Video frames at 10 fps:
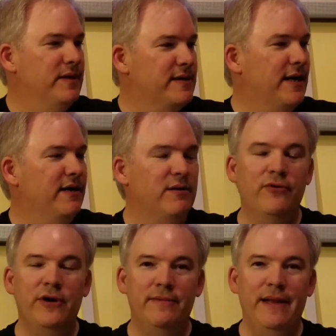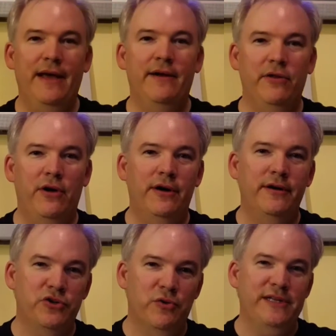decided to put
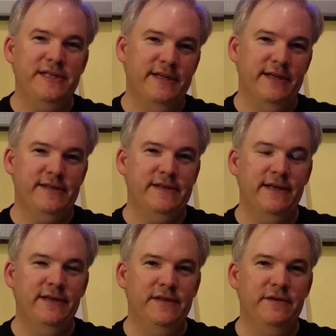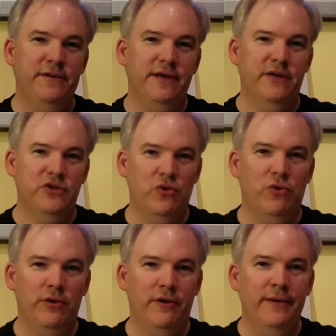analog joysticks into the
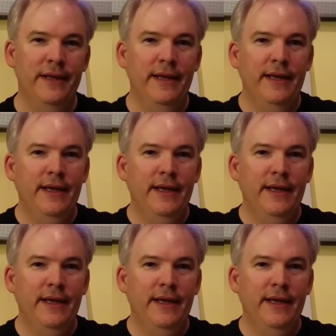controller.